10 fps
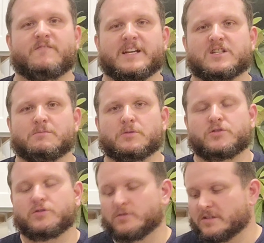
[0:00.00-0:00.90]
Vegetable
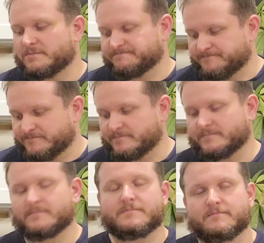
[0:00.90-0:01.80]
juice,
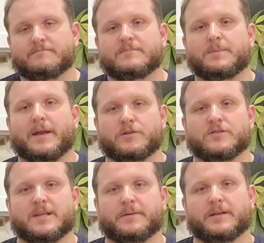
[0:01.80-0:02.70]
tomato
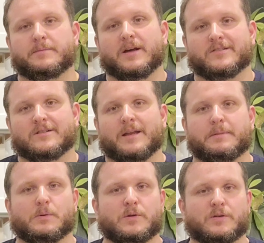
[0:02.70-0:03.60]
juice typically, but also a lot
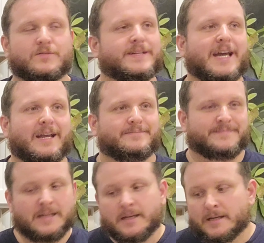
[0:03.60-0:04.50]
of people use V8.
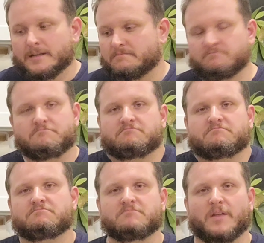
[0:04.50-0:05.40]

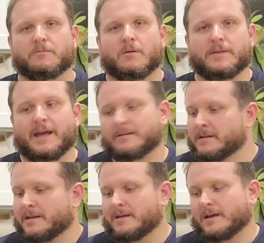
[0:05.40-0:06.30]
Nothing wrong with that.
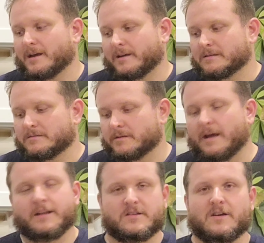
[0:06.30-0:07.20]
A
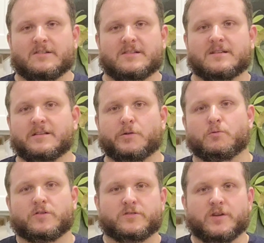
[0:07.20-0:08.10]
little hot sauce, a
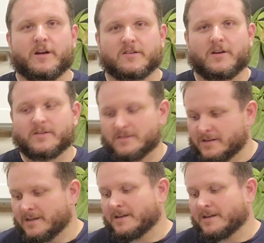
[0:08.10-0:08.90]
little Worcestershire sauce.